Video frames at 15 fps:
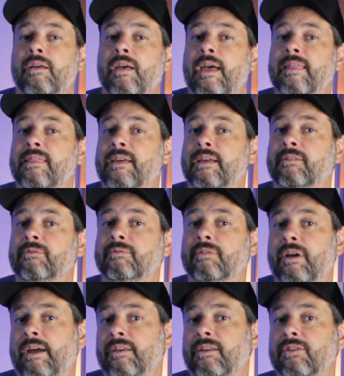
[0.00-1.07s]
And
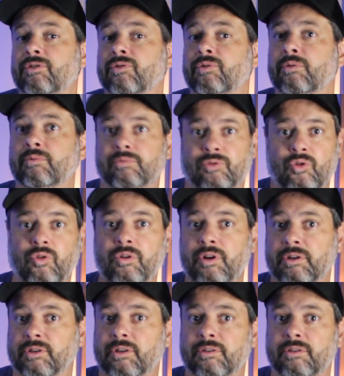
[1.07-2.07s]
then I can do quarter